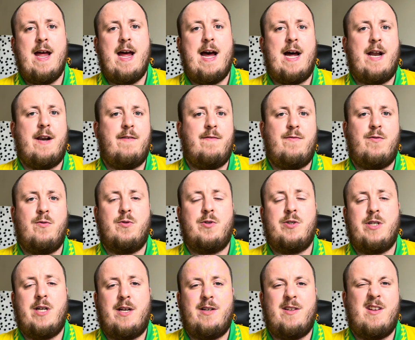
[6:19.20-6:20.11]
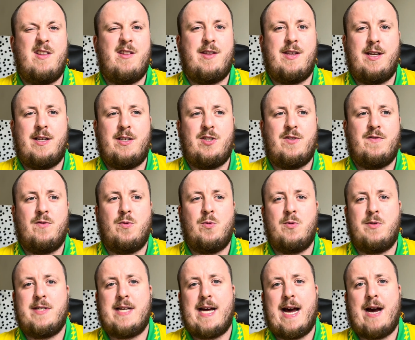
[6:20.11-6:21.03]
And unfortunately, I don't think
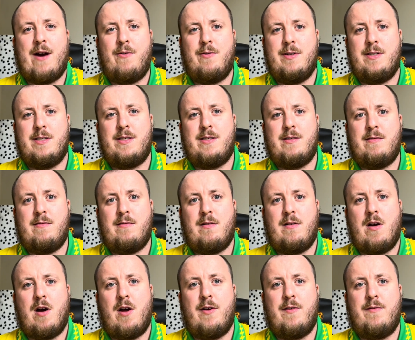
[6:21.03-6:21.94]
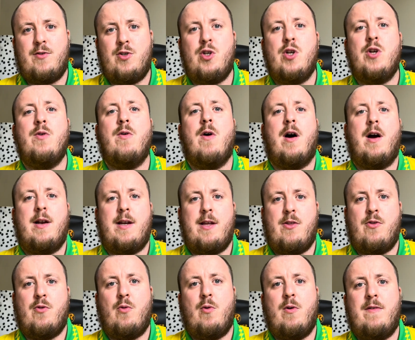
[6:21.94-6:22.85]
Schwartau is kind of too highly
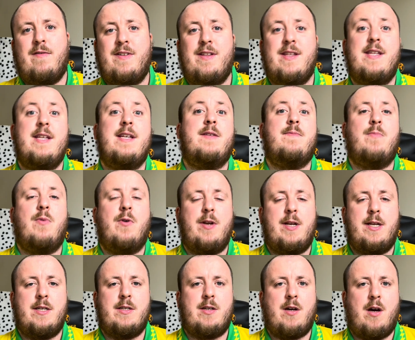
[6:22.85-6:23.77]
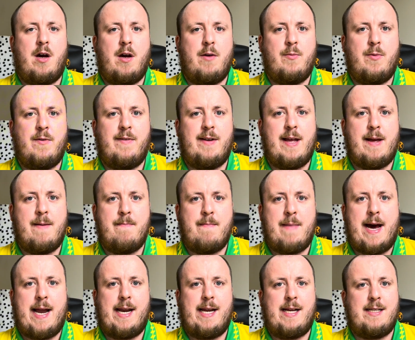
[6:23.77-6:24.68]
thought of at this point in time with Liam
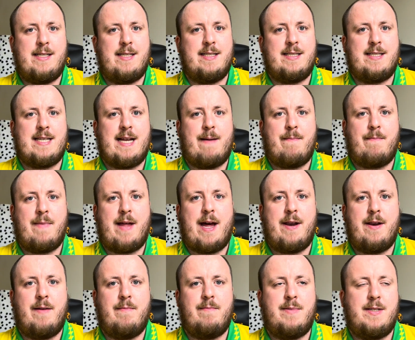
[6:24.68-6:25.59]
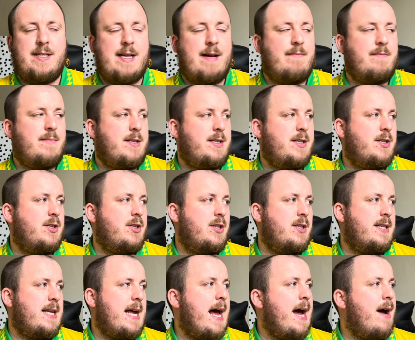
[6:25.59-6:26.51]
Manning to stamp that number 10
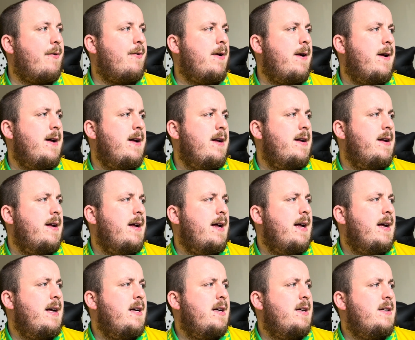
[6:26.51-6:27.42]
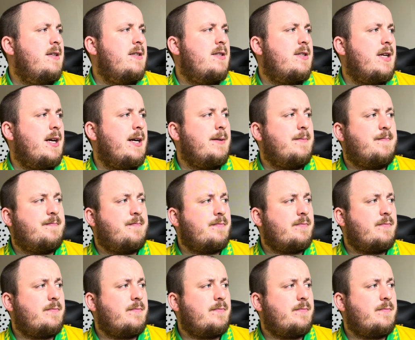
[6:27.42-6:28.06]
position down. So,